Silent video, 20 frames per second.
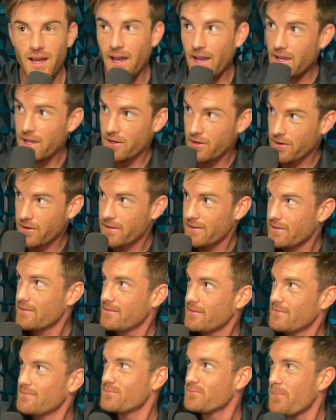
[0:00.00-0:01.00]
I agree,
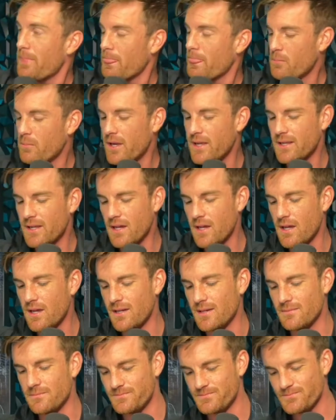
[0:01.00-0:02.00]
but
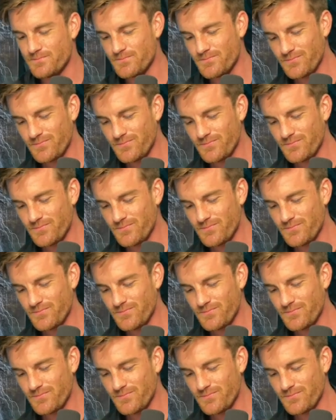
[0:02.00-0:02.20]
um,